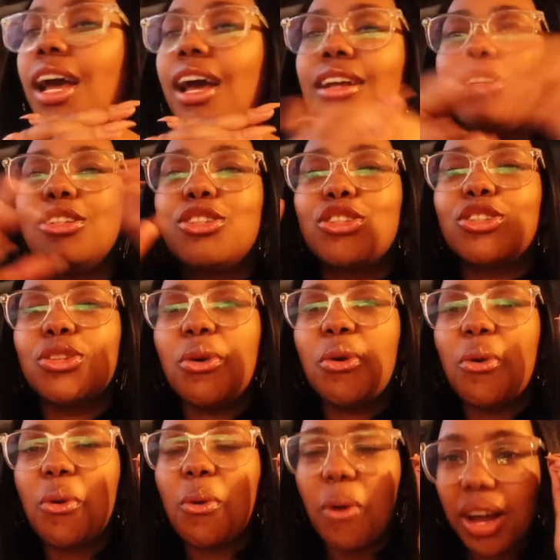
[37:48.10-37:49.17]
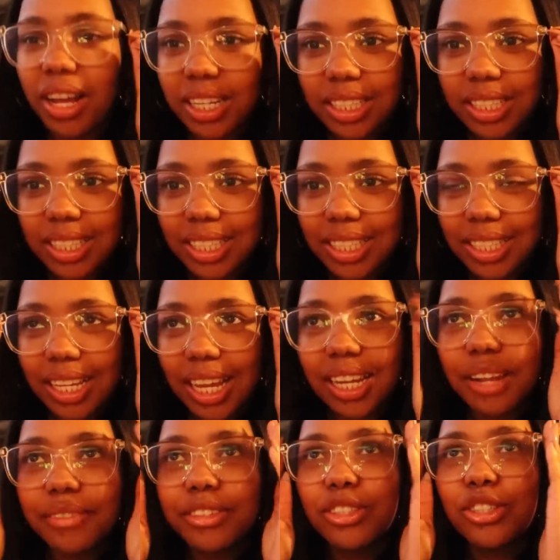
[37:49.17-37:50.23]
And it's so quiet. I
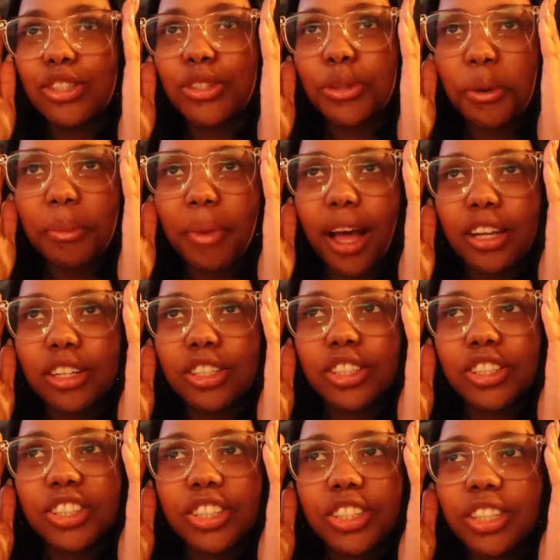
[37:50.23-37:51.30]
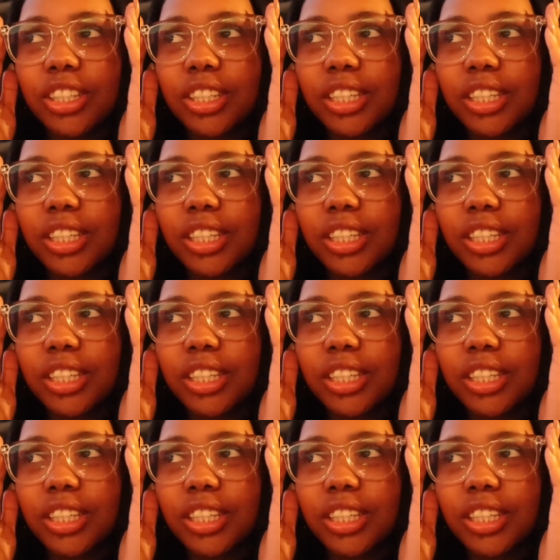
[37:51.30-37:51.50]
love it so much.